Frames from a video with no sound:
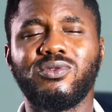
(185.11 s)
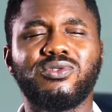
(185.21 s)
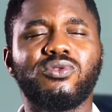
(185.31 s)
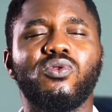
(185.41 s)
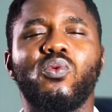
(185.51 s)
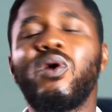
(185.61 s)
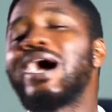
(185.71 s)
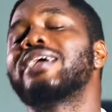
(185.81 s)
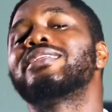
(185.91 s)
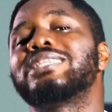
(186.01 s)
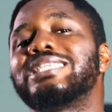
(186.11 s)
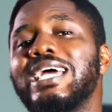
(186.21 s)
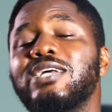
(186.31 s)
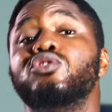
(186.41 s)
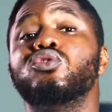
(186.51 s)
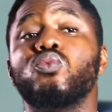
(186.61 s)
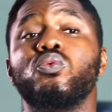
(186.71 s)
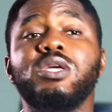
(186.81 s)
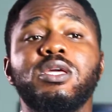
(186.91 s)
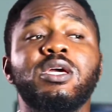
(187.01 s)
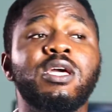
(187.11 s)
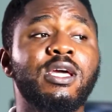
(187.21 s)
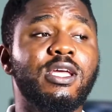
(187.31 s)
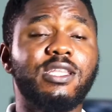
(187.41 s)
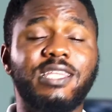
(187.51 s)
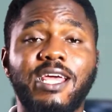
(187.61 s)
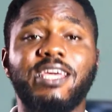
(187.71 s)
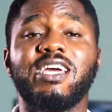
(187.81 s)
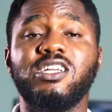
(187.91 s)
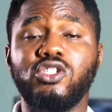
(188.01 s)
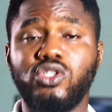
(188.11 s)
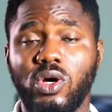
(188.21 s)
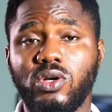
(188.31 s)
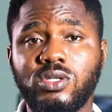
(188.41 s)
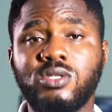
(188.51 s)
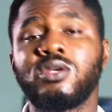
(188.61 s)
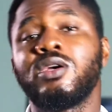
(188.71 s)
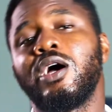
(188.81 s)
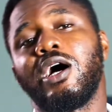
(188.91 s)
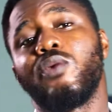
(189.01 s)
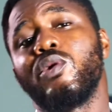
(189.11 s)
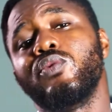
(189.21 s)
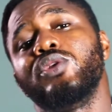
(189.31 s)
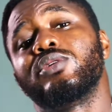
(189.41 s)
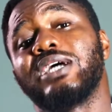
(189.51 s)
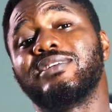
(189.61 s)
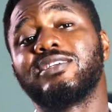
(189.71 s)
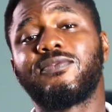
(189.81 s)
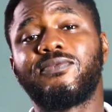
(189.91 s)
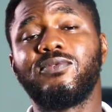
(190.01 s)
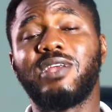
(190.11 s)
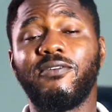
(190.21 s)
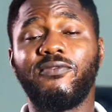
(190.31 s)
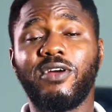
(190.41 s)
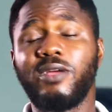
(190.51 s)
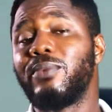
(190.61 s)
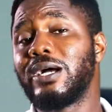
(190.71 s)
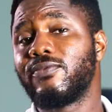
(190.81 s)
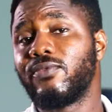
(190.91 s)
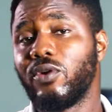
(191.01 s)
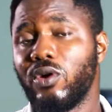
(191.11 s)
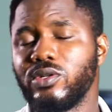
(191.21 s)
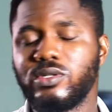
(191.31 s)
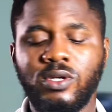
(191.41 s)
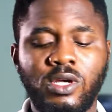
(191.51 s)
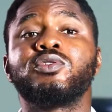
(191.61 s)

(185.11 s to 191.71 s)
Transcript: So why then do we take in junks when we know that these foods are very bad for us?